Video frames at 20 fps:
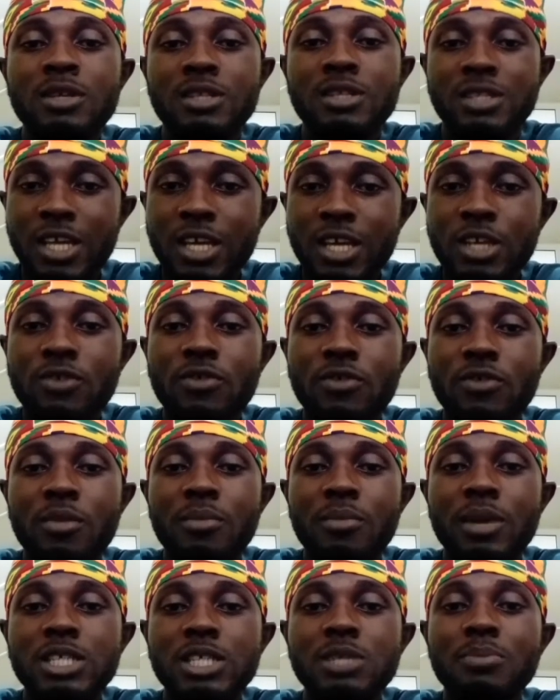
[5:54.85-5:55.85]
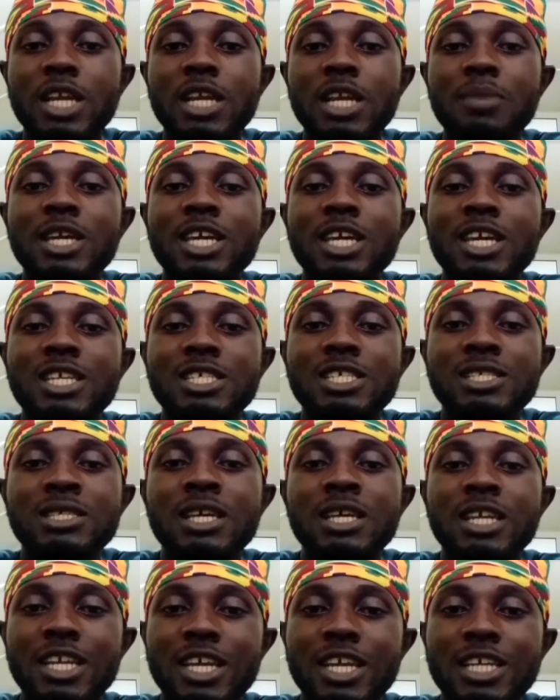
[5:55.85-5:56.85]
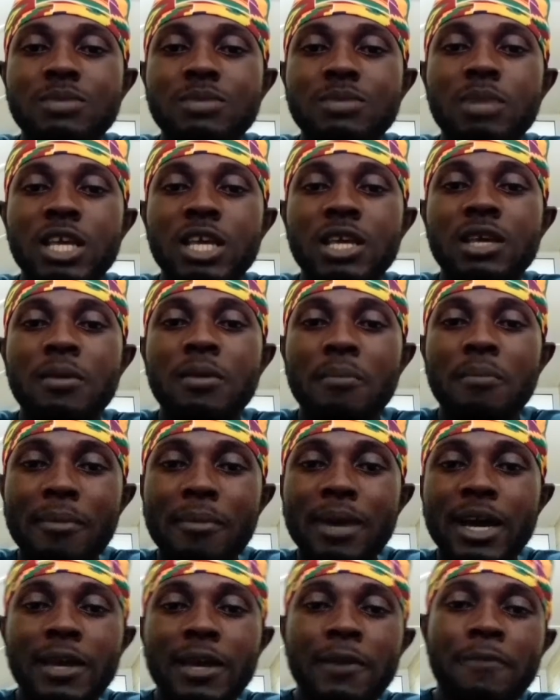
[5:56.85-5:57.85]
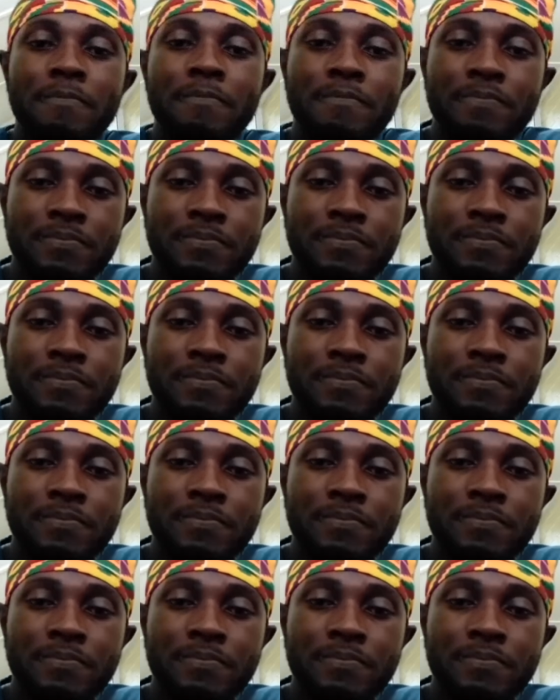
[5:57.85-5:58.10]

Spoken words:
Thank you very much. My name again is Nurse Blay. Bye bye.